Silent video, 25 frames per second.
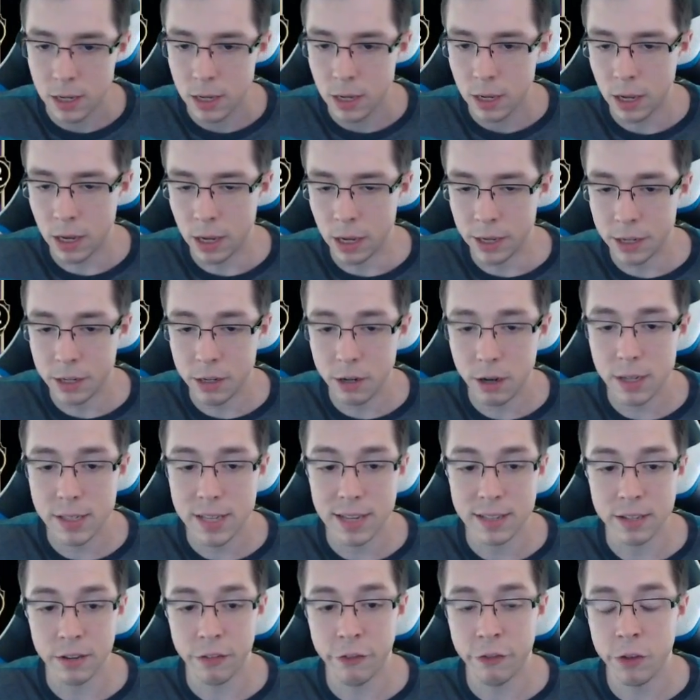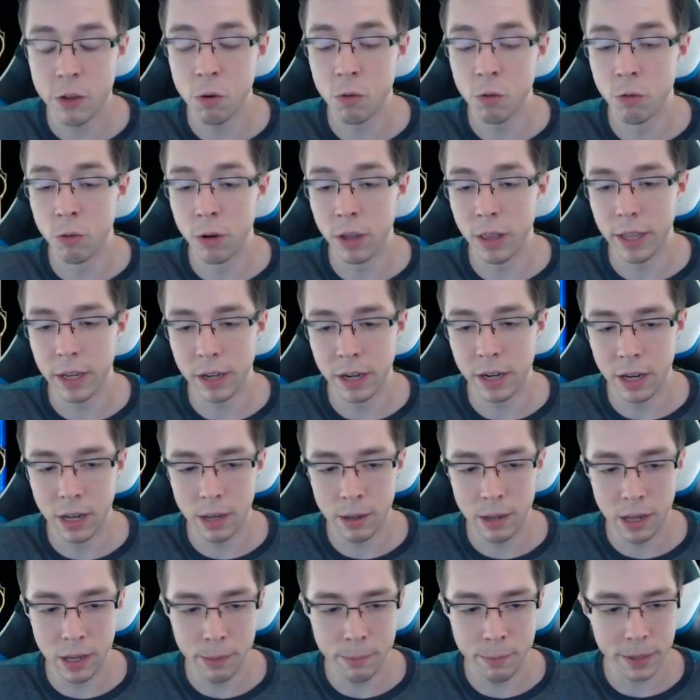Endurance has a few really good
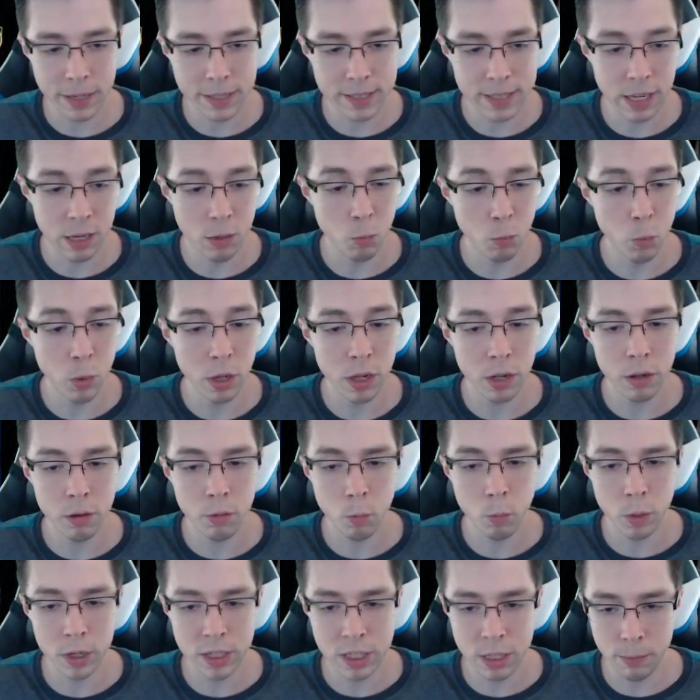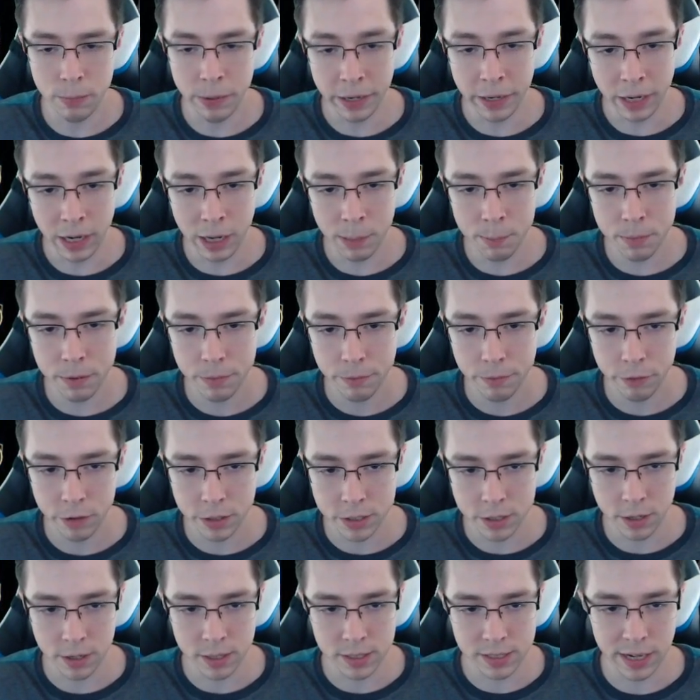epics that you will want to pick up for
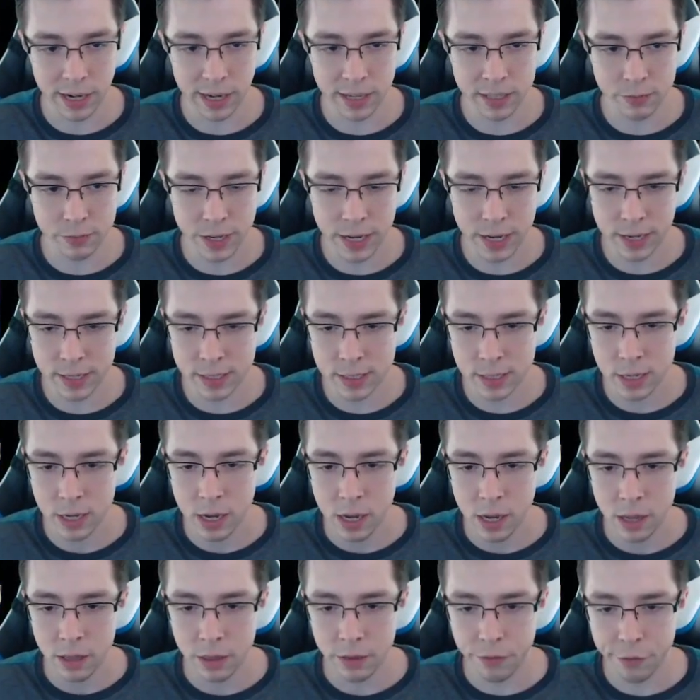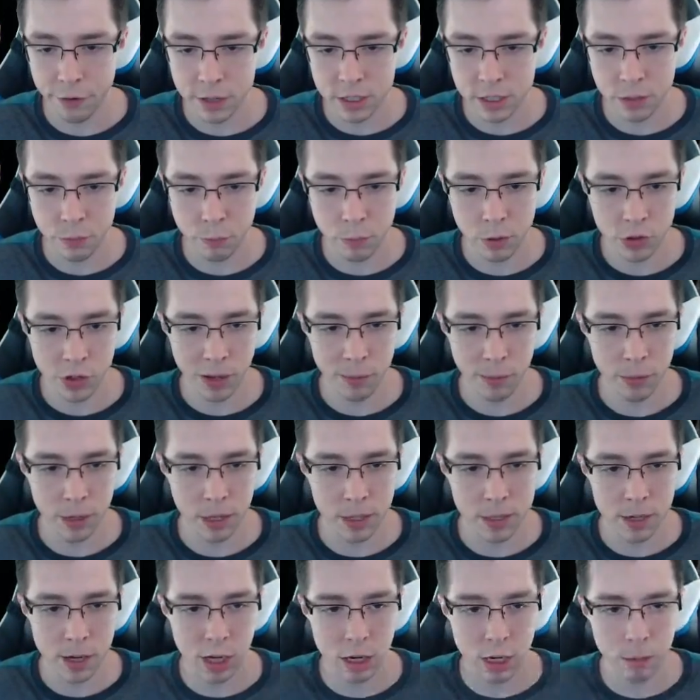certain styles of decks, the first of which I'm going
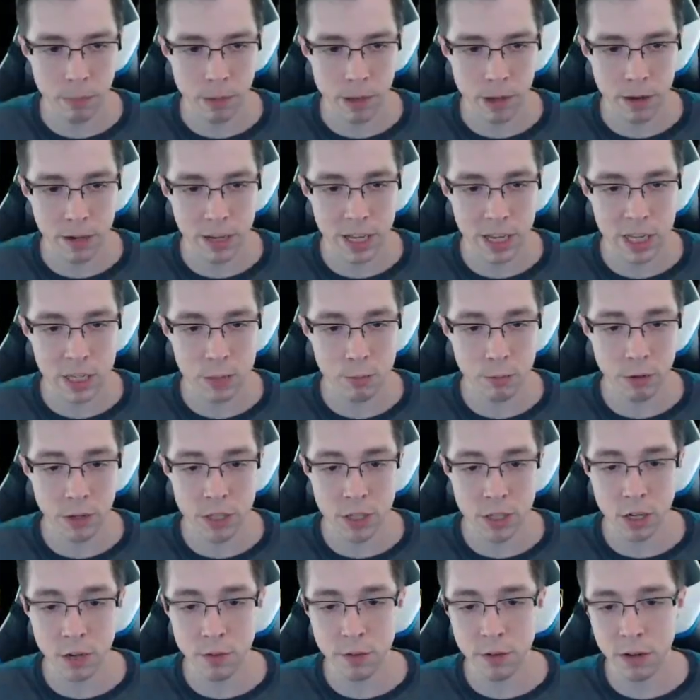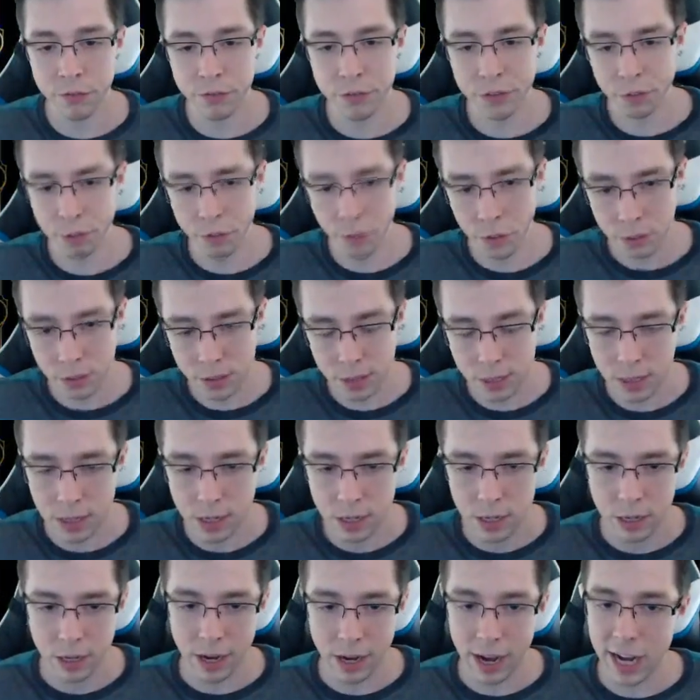to talk about is Preserver of the Root.
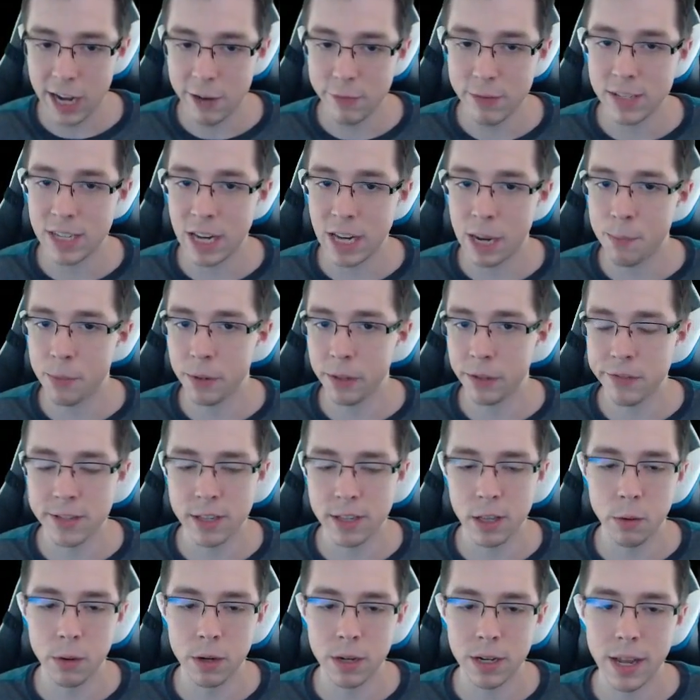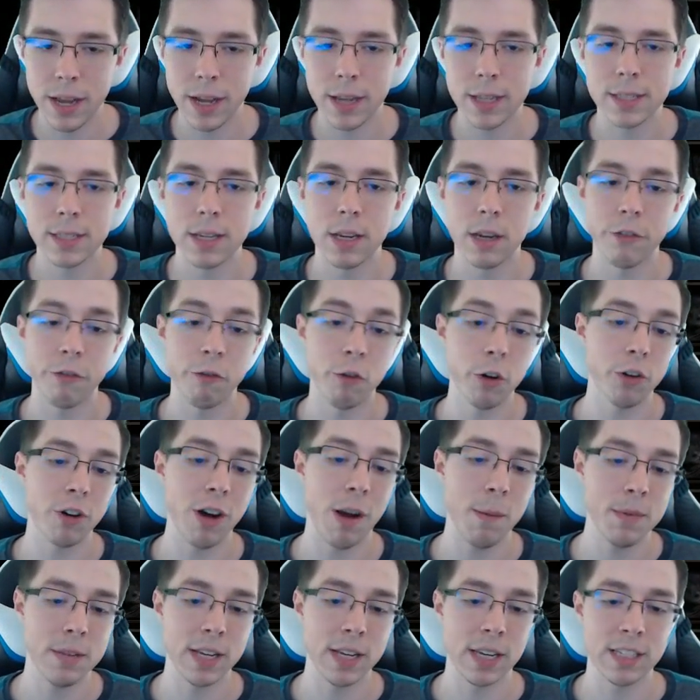Kind of a staple of slower decks.
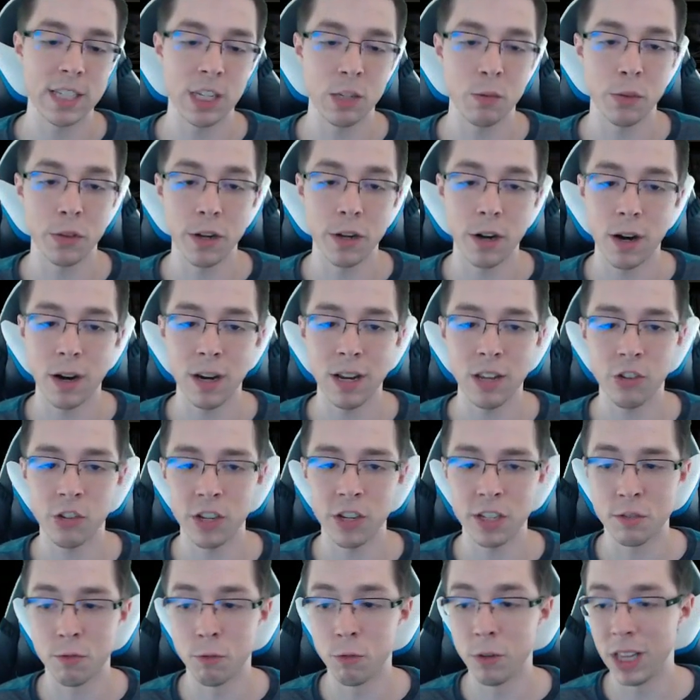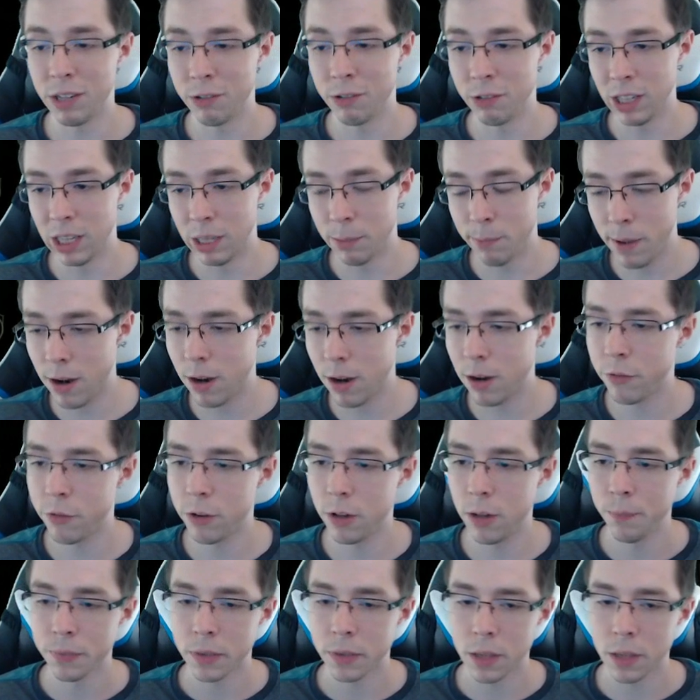4-drop 6/6 with guard is just really powerful,